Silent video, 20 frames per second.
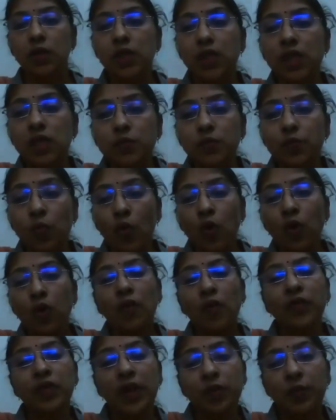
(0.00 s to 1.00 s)
This is
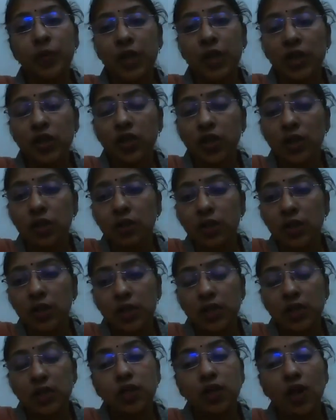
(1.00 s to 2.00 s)
mode of termination.
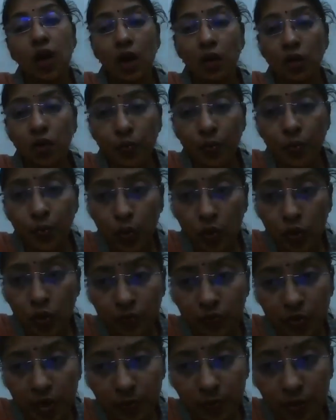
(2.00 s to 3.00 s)
This is a chart of mode
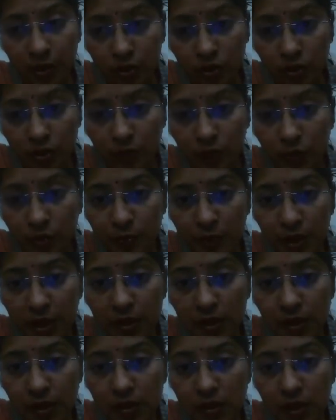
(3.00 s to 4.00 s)
of termination of the
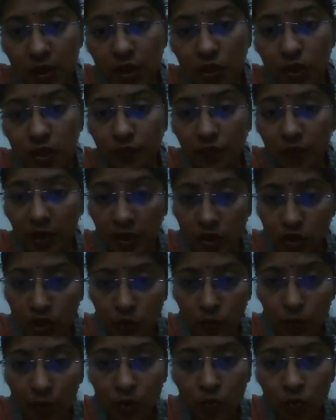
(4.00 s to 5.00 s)
pregnancy by
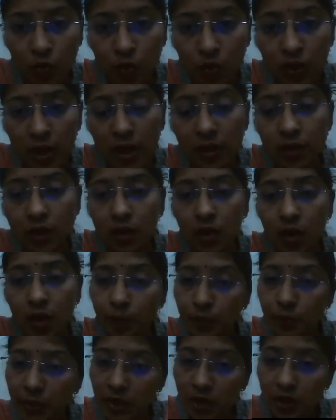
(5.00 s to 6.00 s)
tubal mode, either
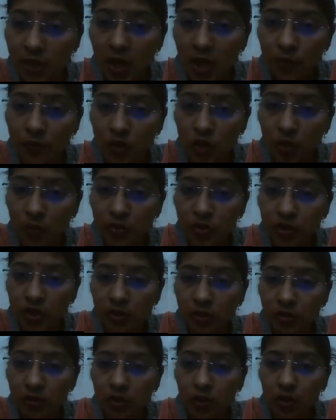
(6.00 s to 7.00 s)
complete
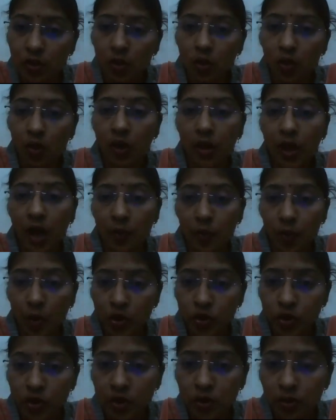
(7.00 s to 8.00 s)
reabsorption or
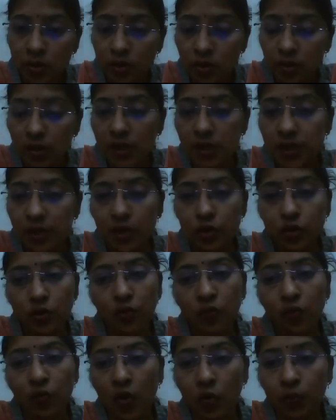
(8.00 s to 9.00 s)
abortion. This leads
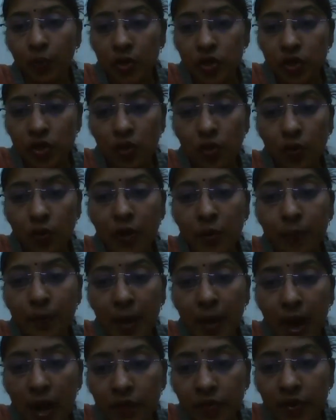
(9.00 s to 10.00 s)
to formation of the
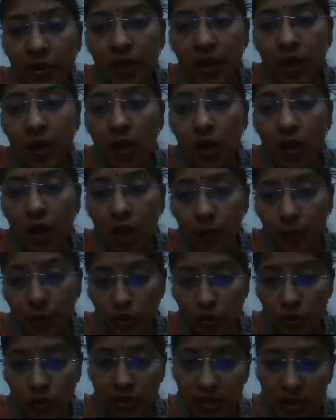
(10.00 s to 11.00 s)
pelvic
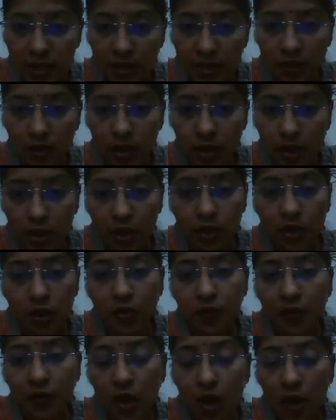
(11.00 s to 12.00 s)
hematocele.
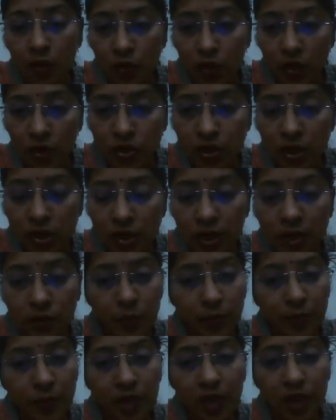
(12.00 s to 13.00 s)
Tubal abortion,
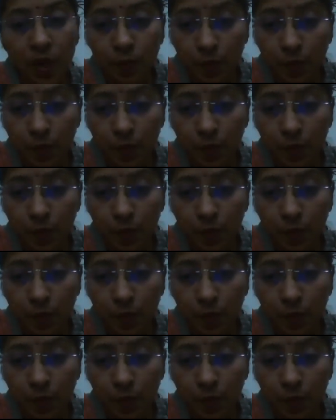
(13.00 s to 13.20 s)
it may be